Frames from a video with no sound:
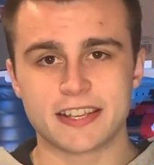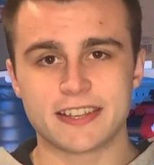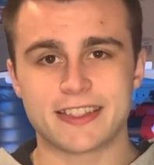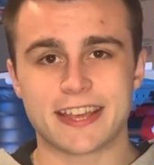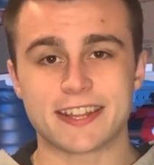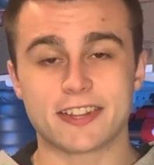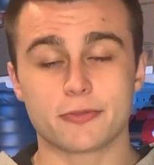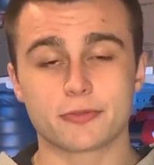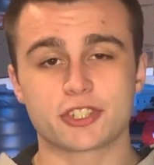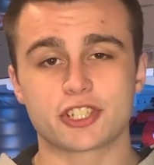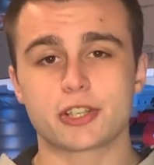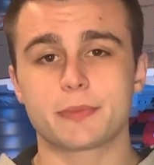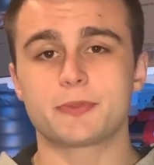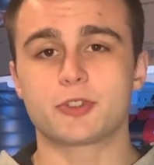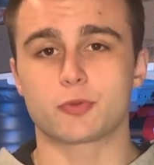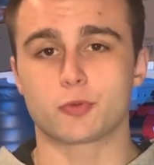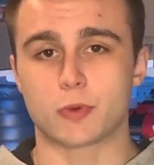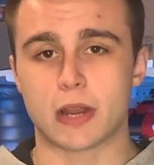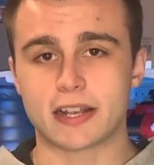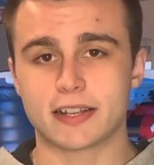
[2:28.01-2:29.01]
they don't ship
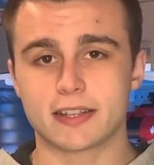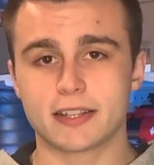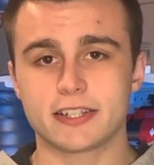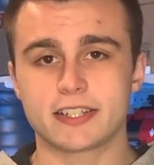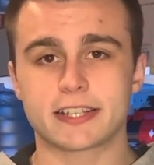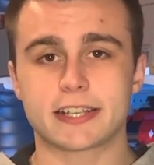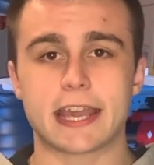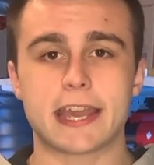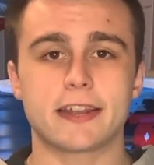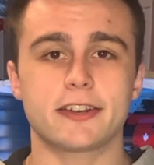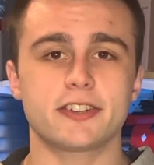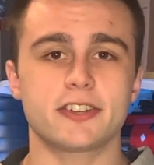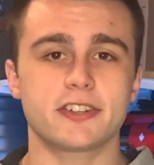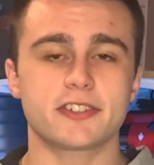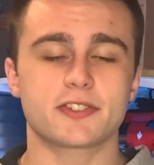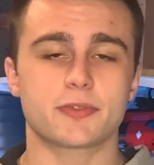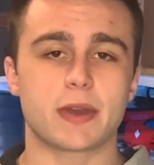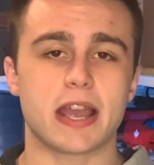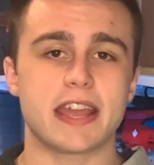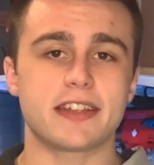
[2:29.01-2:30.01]
directly to Canada,
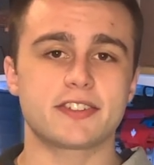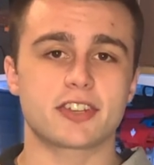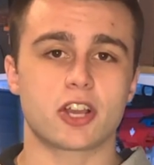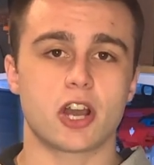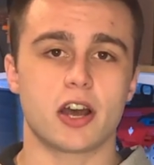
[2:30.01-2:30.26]
so I had to